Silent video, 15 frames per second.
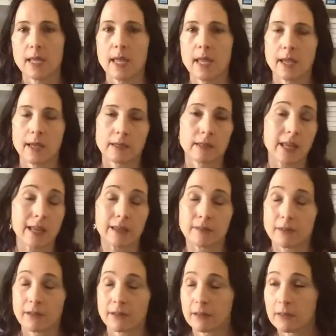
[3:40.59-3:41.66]
And
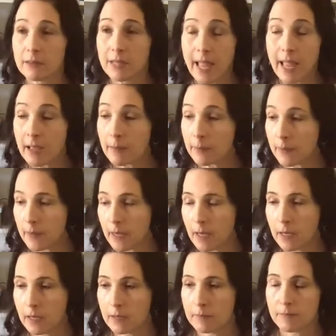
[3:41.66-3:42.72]
the lamp
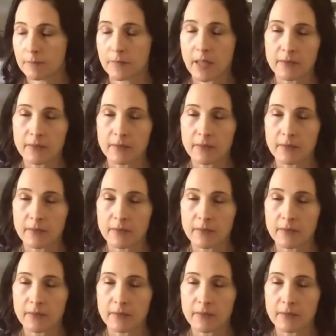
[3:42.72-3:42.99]
and